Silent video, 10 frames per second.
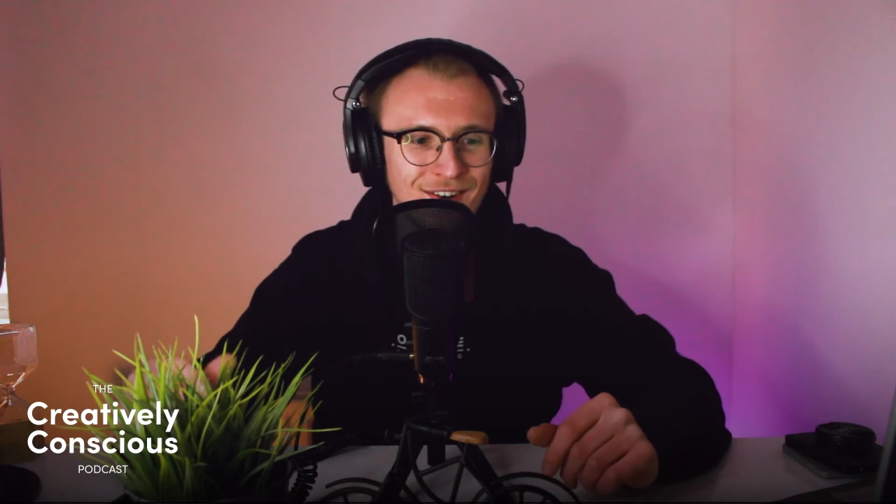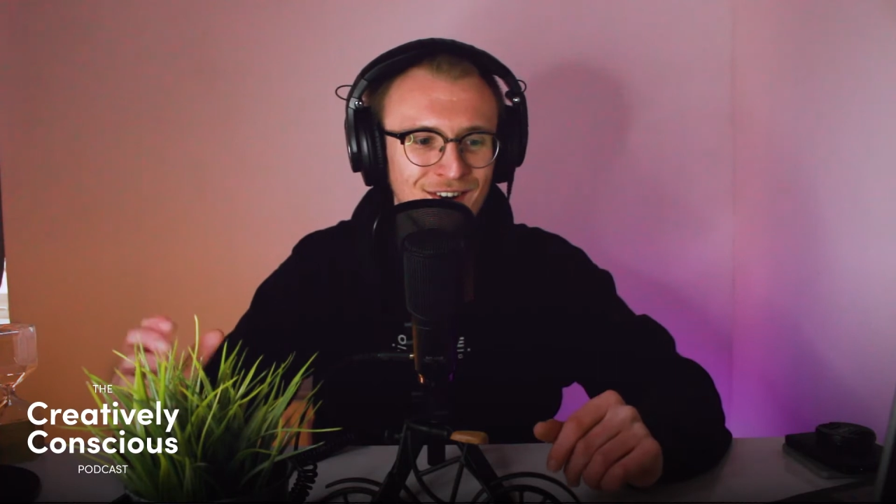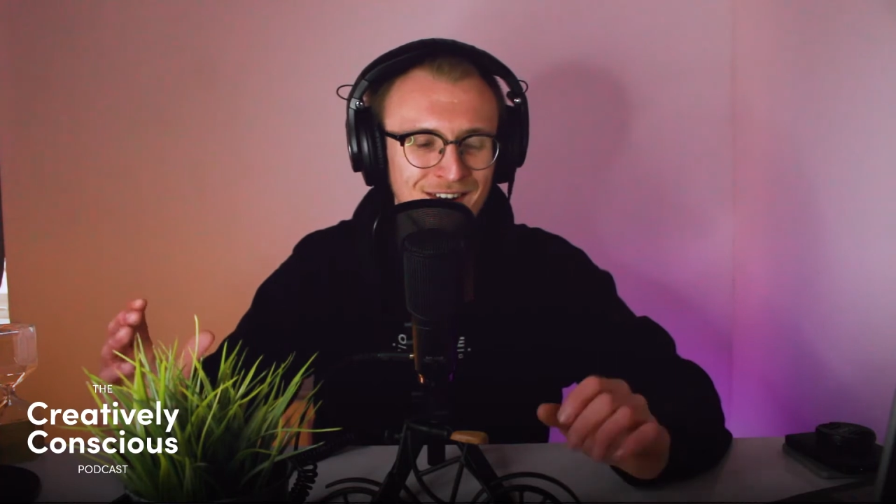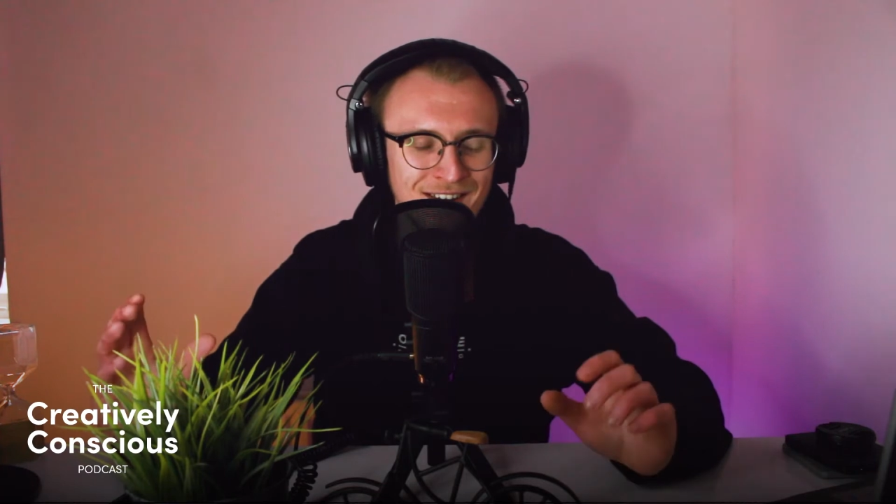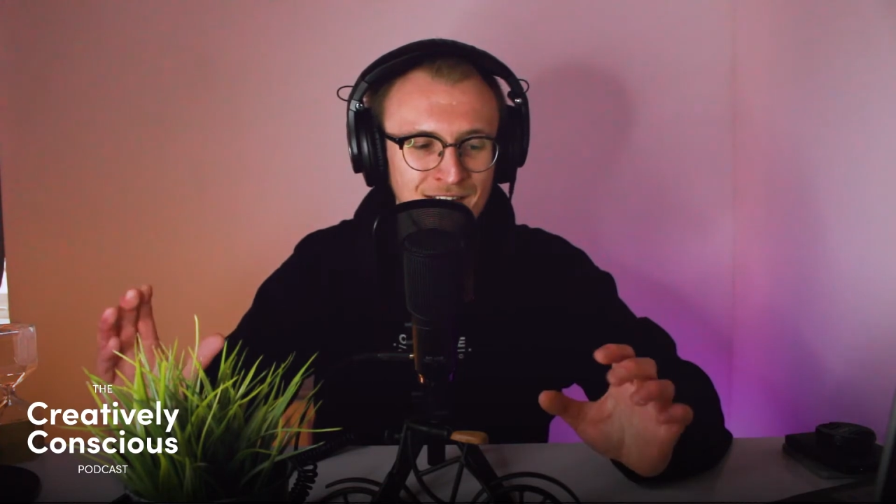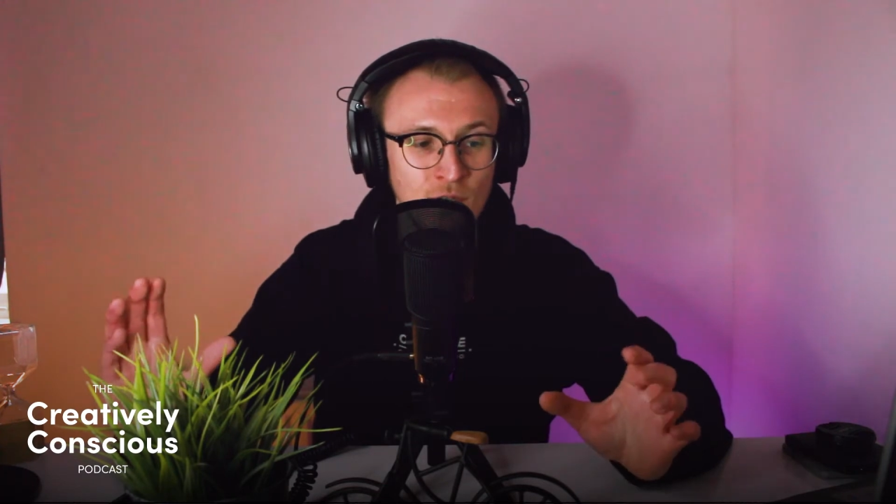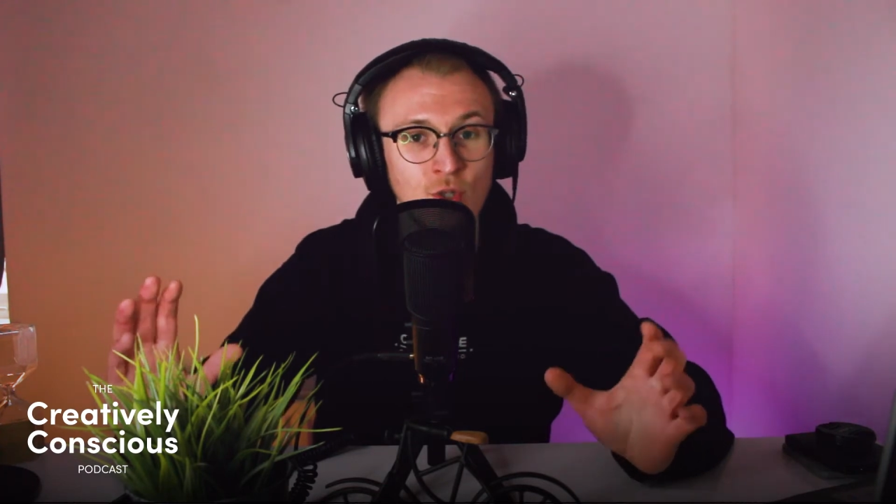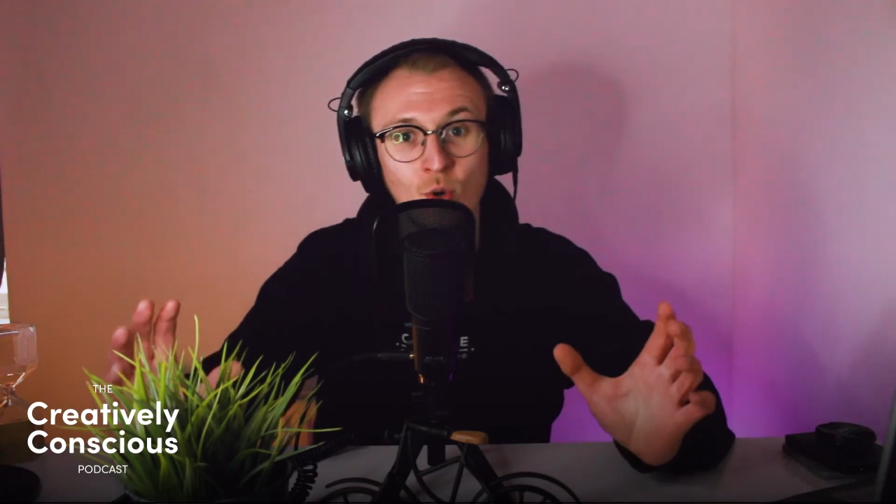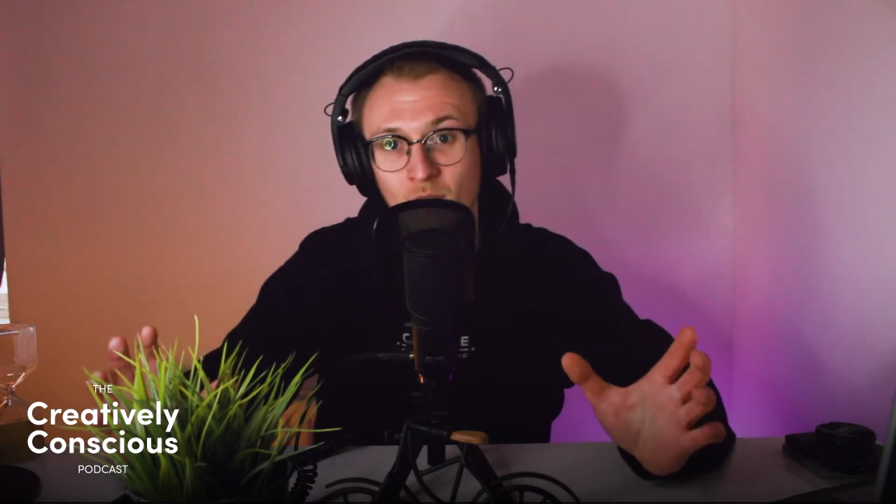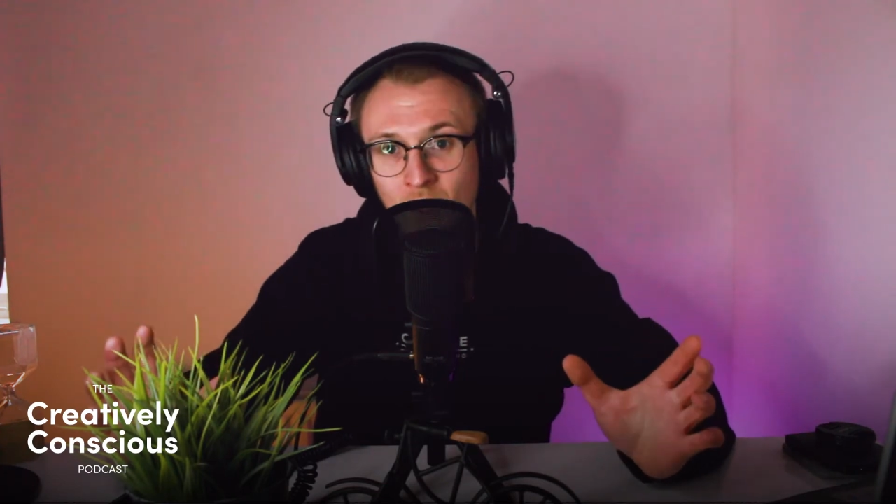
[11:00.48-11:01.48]
I
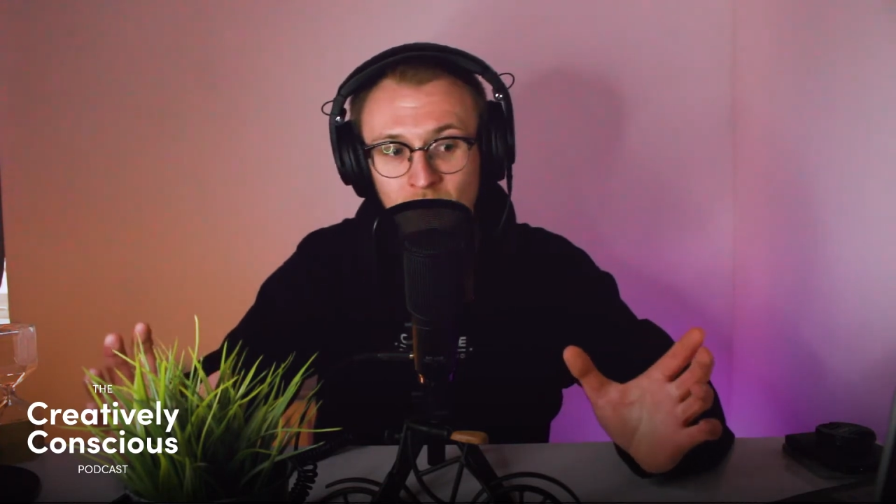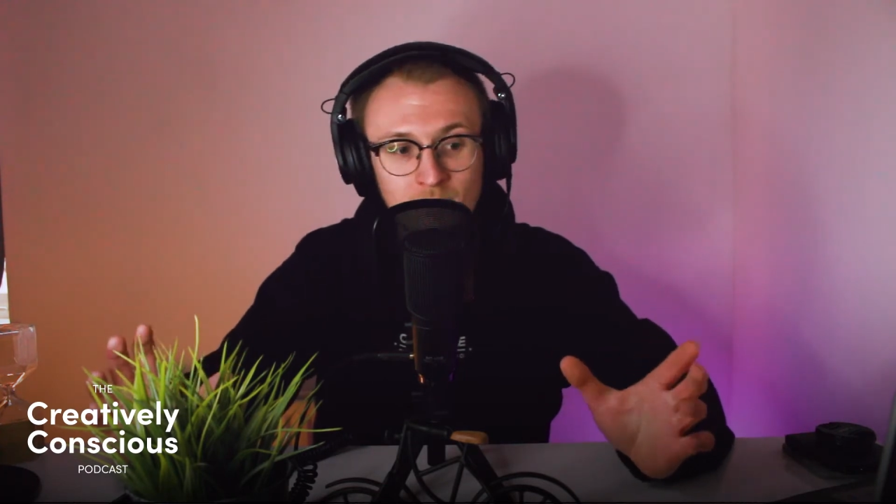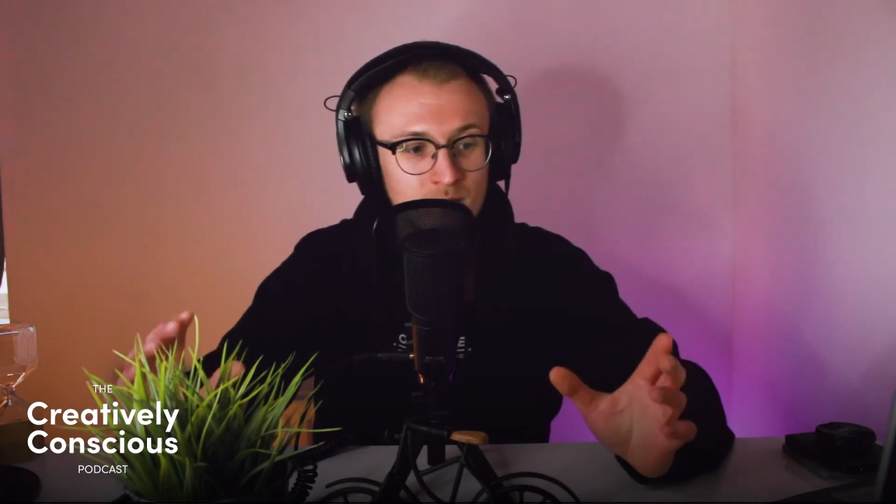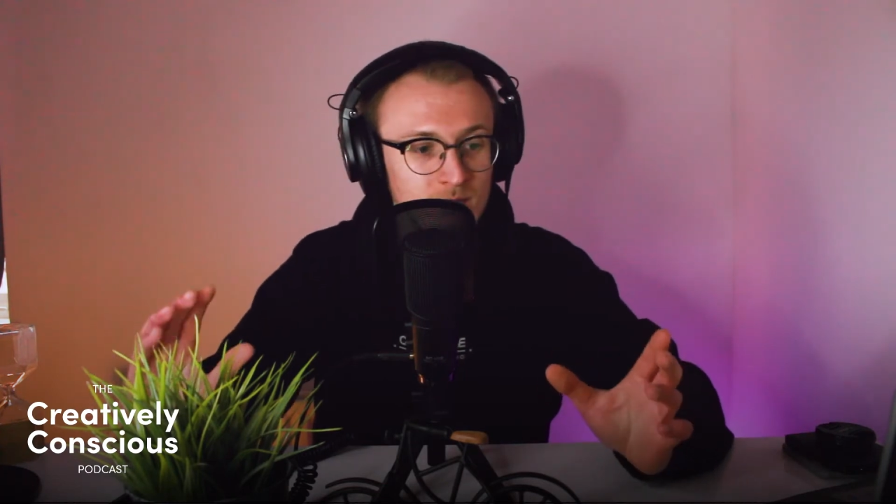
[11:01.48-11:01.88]
enjoyed it.